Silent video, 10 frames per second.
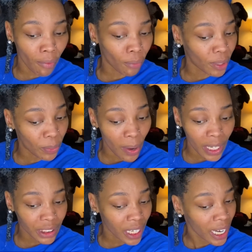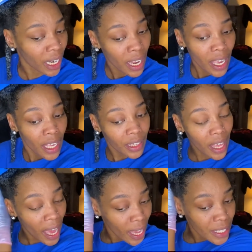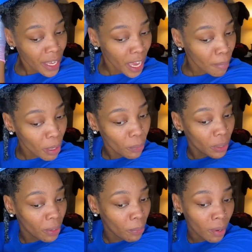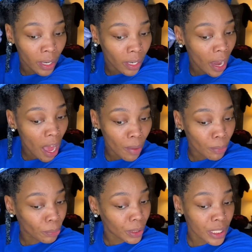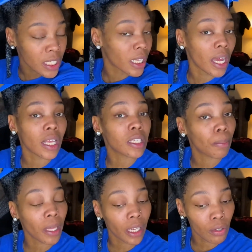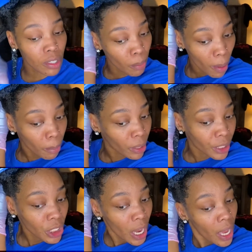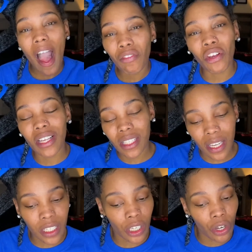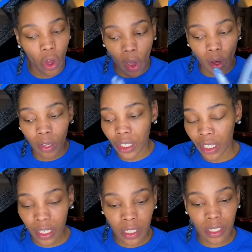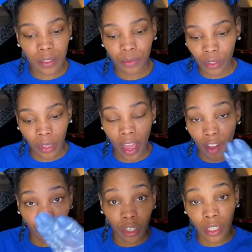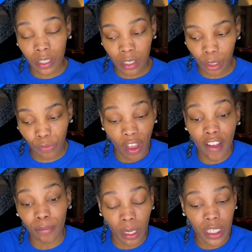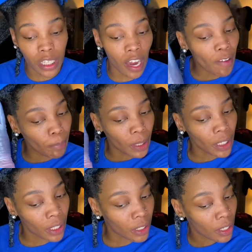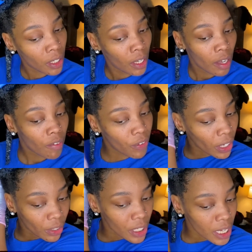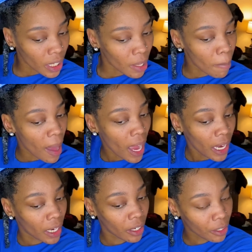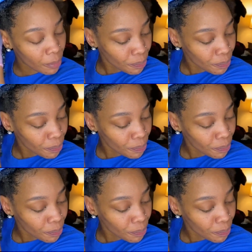one wash day that has came and went where I was contemplating using my brush. After assessing all of this, after these 5 months that I've been finger detangling my hair,